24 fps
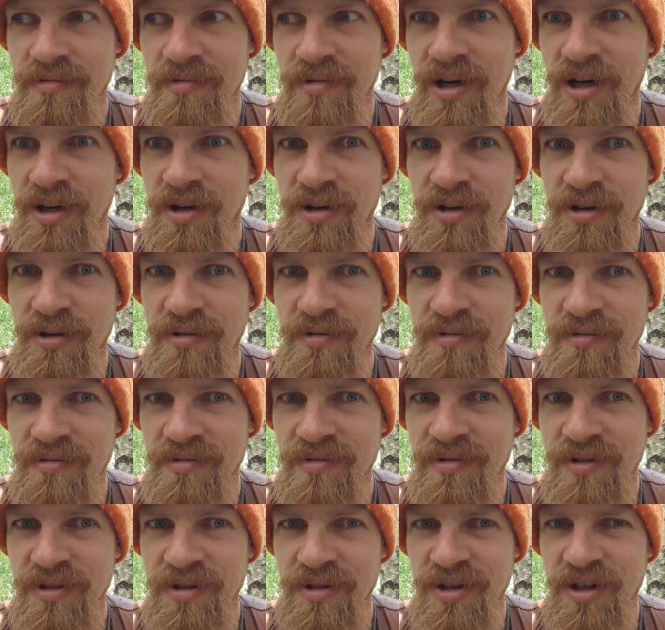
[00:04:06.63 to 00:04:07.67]
I don't know,
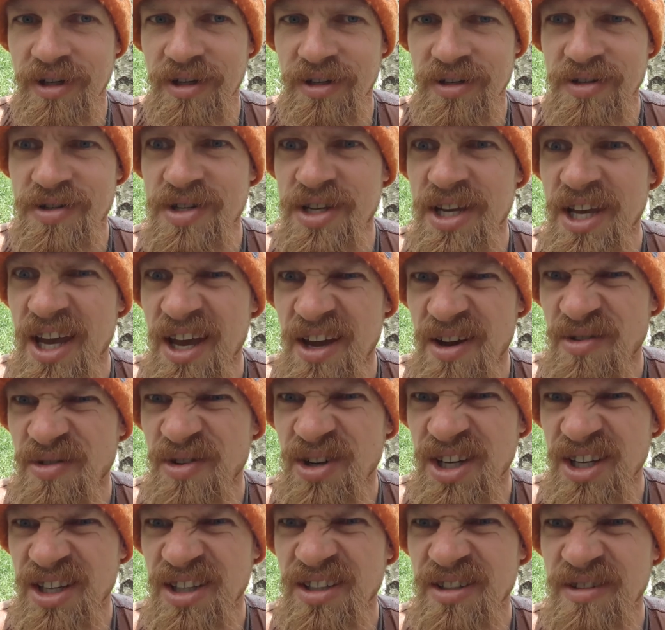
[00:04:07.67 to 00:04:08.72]

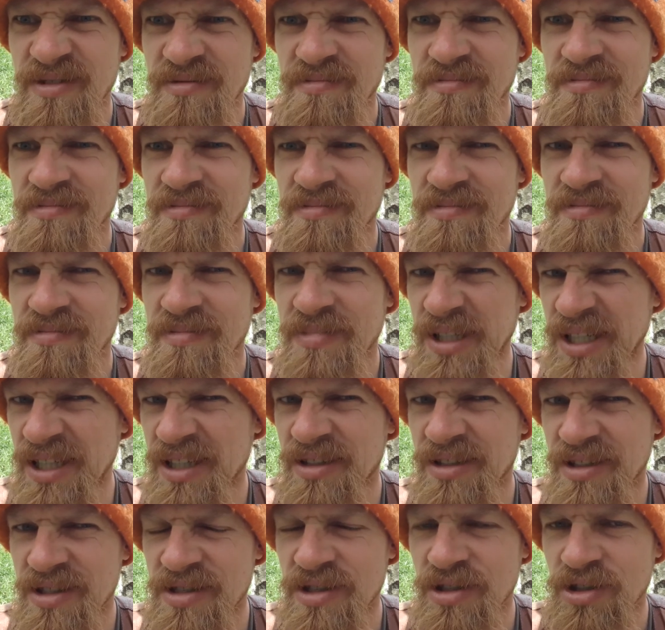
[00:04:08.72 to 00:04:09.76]
scary big
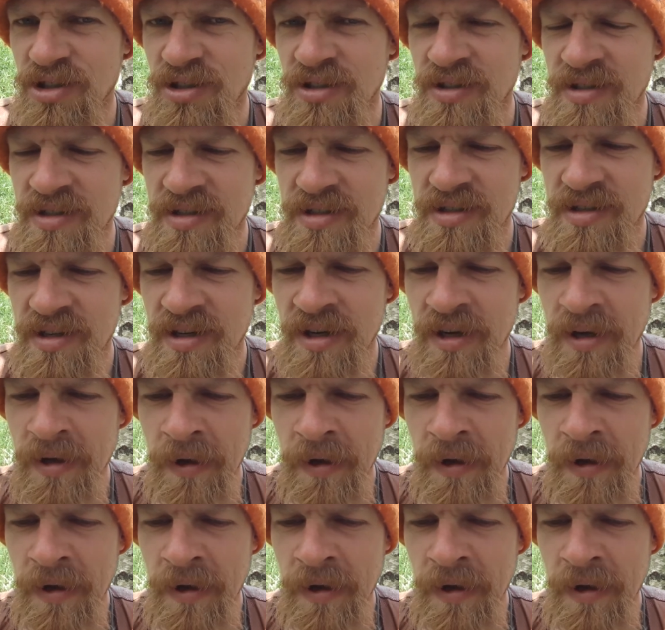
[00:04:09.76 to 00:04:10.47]
decisions.